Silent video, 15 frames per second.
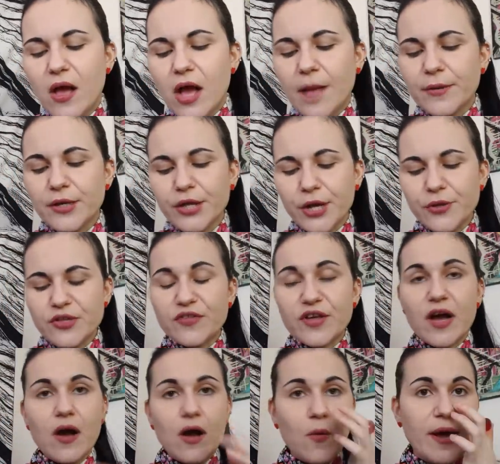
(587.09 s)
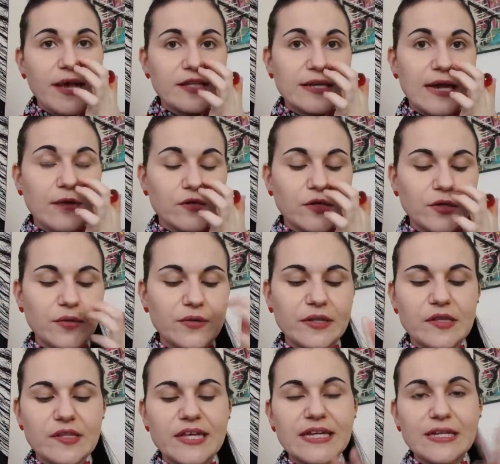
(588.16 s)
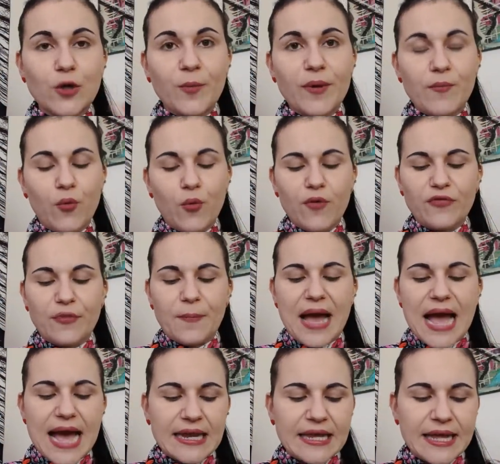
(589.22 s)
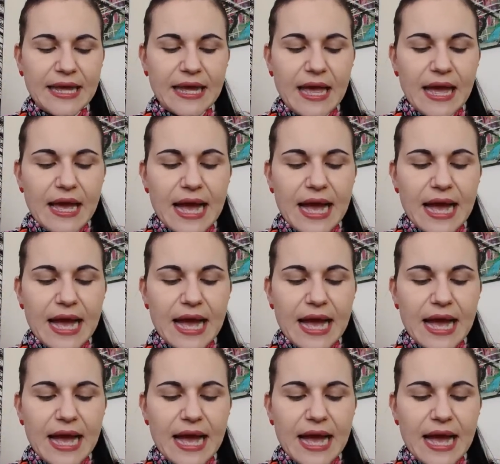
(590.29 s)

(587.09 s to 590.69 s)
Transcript: I'm going to go to the cutaways now so you can see a little bit more of the palette